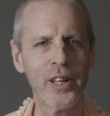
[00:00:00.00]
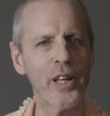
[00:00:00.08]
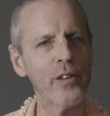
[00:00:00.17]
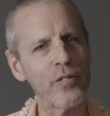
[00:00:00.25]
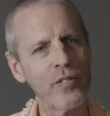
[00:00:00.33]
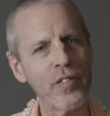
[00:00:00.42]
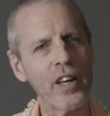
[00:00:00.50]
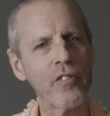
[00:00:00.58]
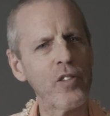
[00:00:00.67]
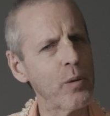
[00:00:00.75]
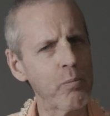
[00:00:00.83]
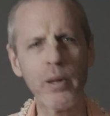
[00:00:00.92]
If
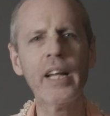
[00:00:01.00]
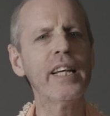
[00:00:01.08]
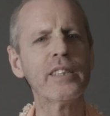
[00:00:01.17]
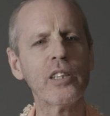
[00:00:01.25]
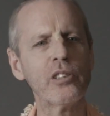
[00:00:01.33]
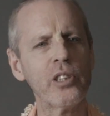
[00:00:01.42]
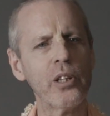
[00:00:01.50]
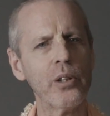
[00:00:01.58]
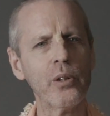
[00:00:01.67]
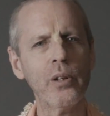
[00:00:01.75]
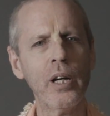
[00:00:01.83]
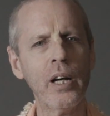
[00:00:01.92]
it pleases
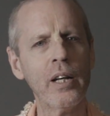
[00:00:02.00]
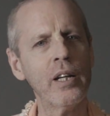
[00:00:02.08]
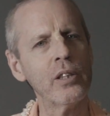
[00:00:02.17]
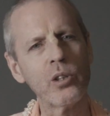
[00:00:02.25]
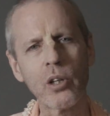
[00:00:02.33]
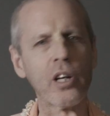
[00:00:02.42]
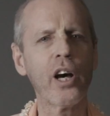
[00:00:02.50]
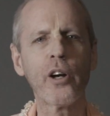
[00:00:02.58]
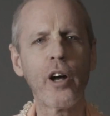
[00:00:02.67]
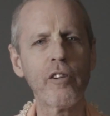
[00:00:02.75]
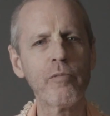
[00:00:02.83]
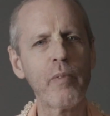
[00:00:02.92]
you to cut
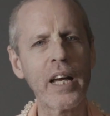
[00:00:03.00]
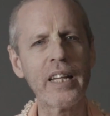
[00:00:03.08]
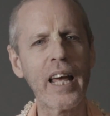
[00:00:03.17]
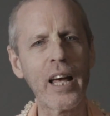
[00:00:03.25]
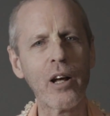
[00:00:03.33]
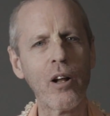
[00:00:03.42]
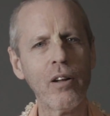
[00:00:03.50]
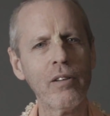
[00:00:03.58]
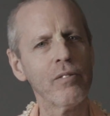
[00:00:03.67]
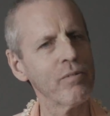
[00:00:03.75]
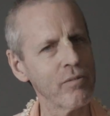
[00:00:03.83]
off my tail,